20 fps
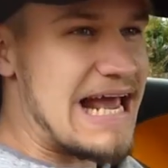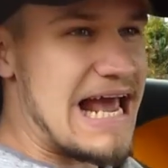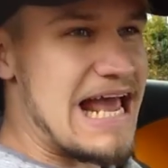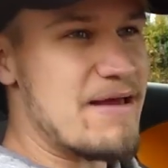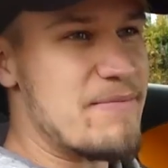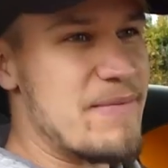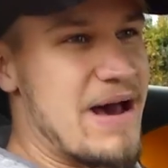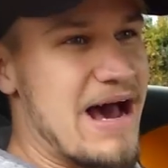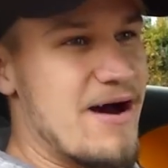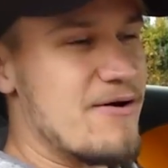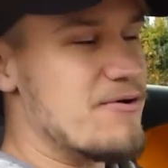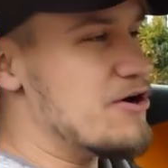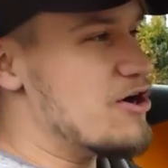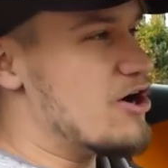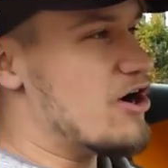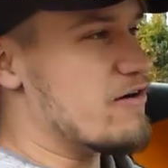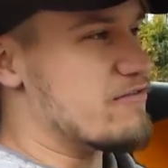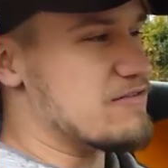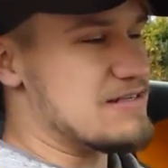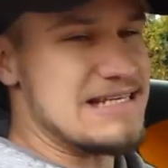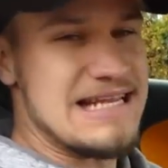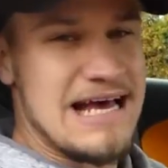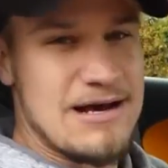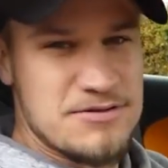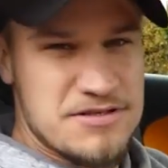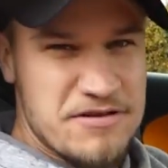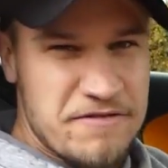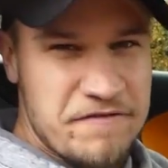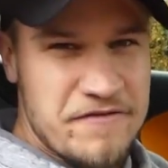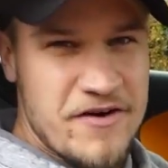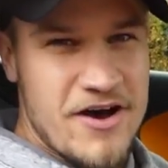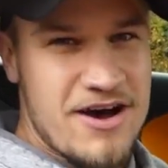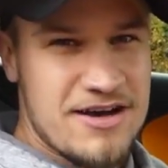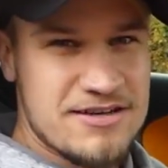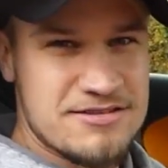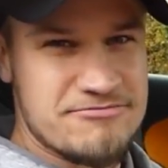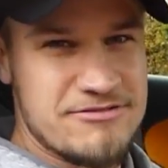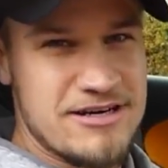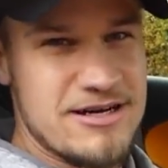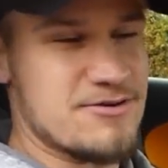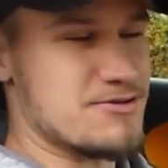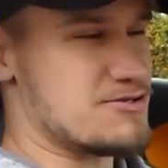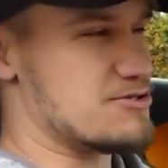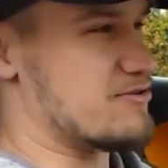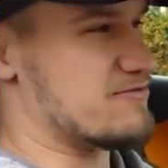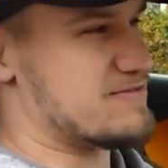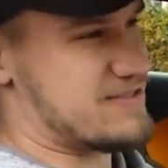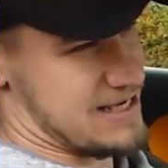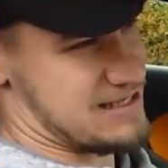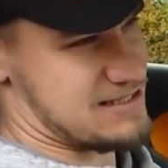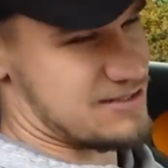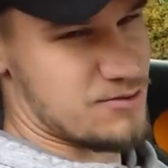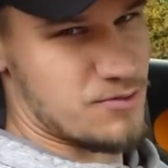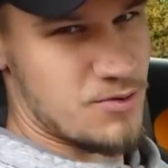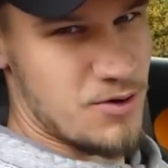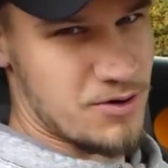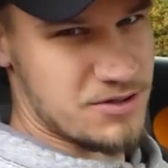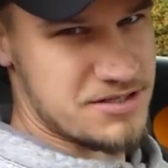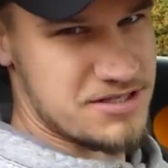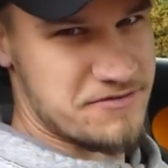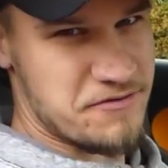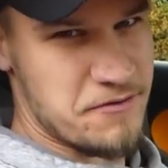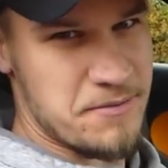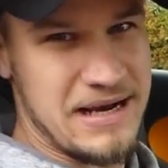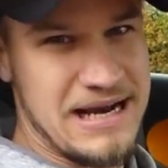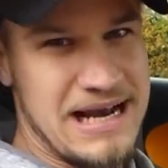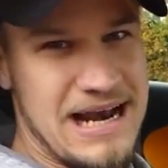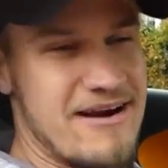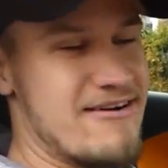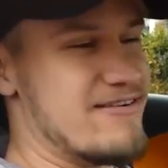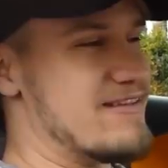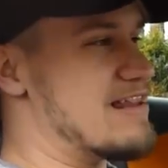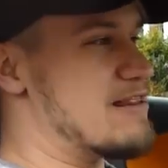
came out, obviously that was the first real sort of test the waters for McLaren.